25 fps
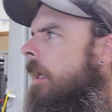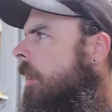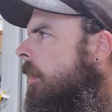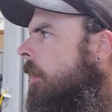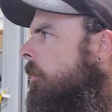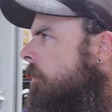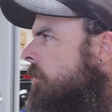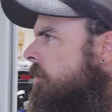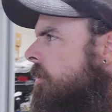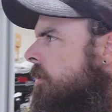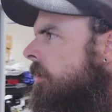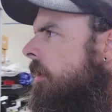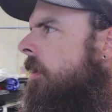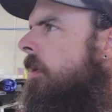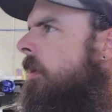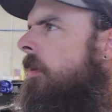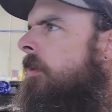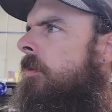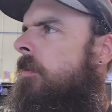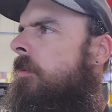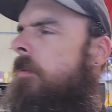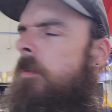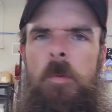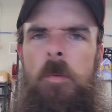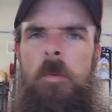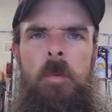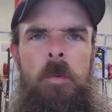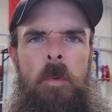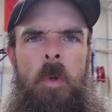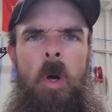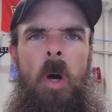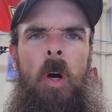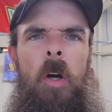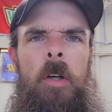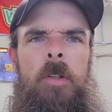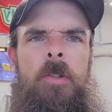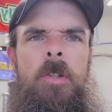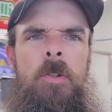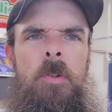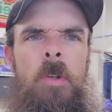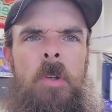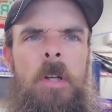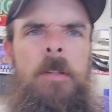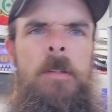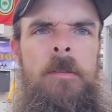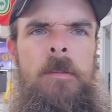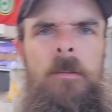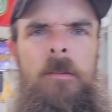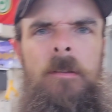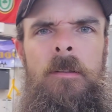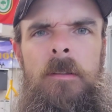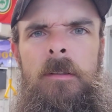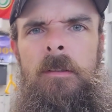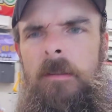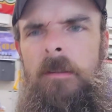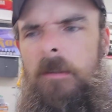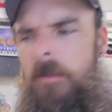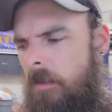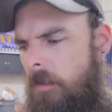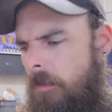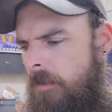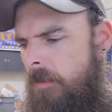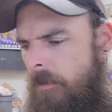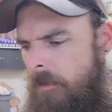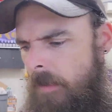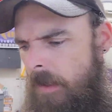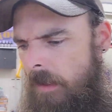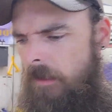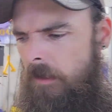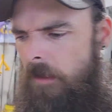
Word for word: But you know those hood struts? You know what I'm talking